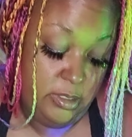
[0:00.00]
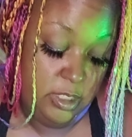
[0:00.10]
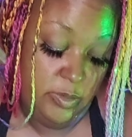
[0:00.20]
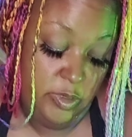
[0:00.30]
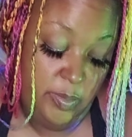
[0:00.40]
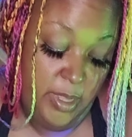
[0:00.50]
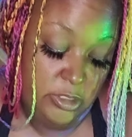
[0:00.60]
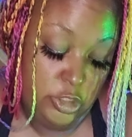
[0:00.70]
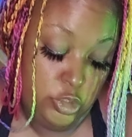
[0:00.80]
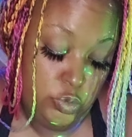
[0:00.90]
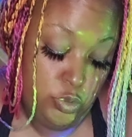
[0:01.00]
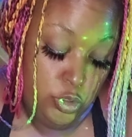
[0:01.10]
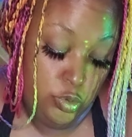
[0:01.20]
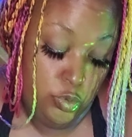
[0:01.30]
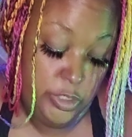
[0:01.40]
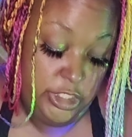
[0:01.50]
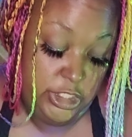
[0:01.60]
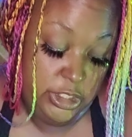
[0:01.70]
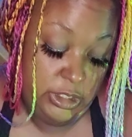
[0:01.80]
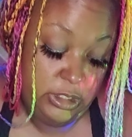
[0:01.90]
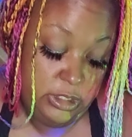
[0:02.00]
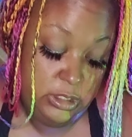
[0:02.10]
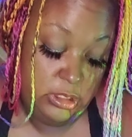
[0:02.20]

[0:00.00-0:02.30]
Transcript: Something about the two little witches.